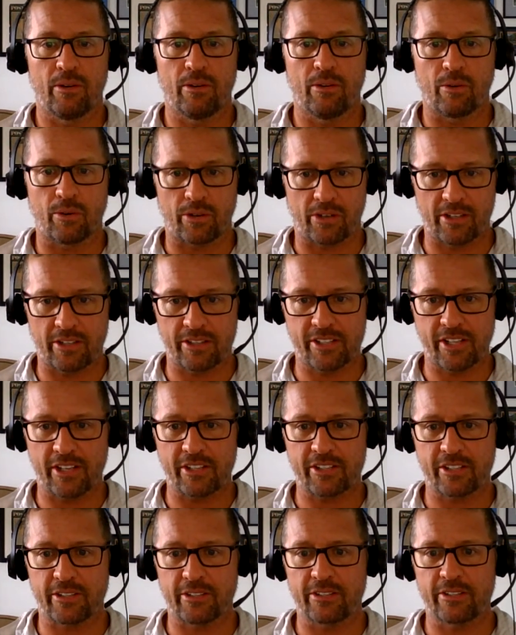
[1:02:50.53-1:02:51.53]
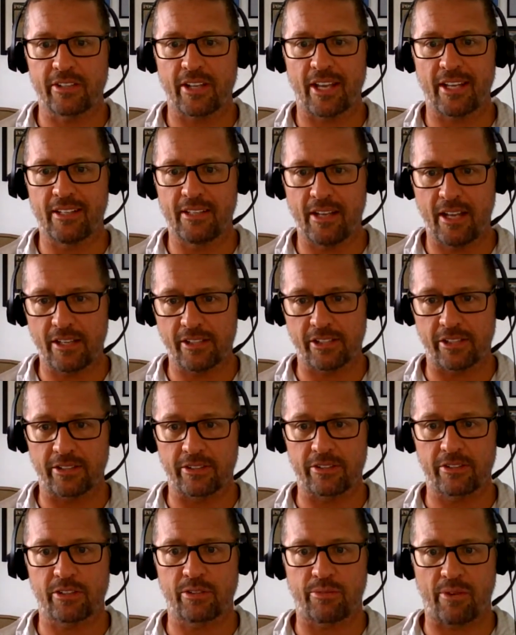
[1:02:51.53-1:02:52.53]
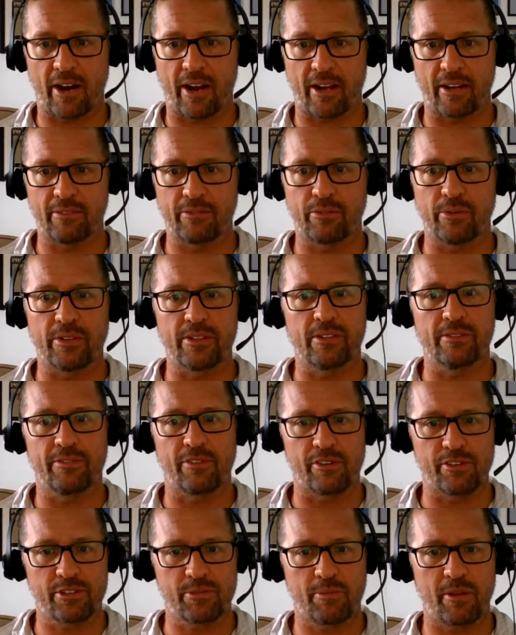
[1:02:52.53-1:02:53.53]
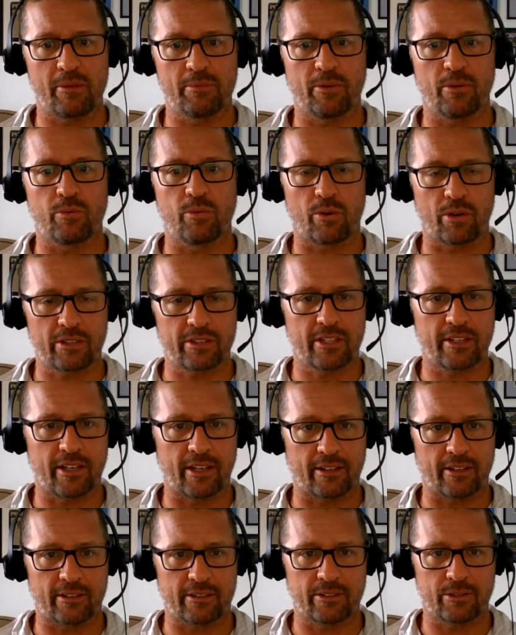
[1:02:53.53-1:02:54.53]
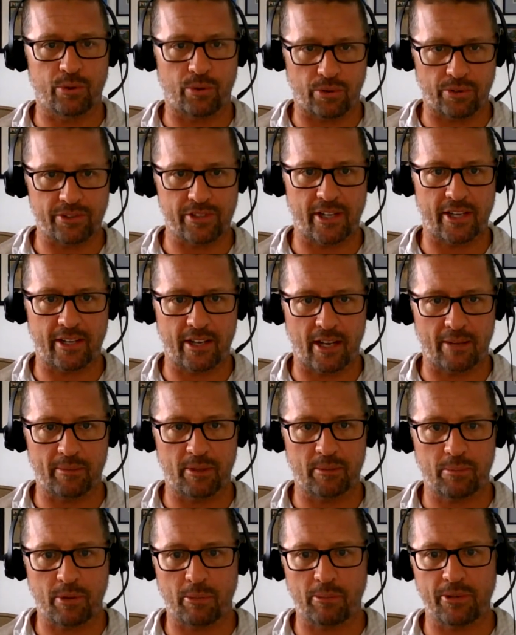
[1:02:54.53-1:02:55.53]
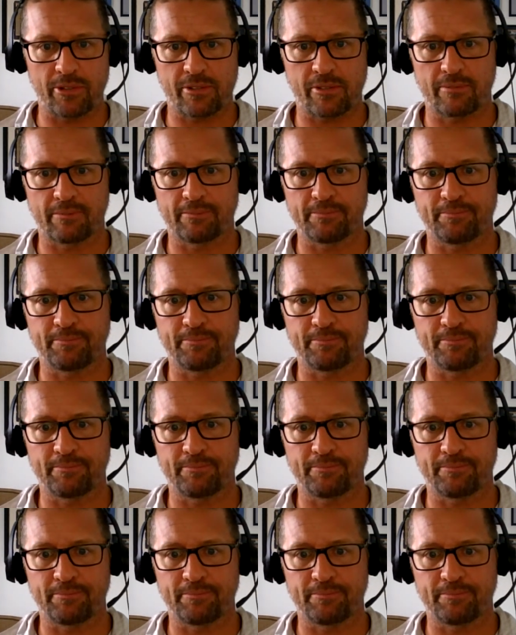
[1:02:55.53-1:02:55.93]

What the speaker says: Organizations and nations thrive when diverse people work together towards a common purpose.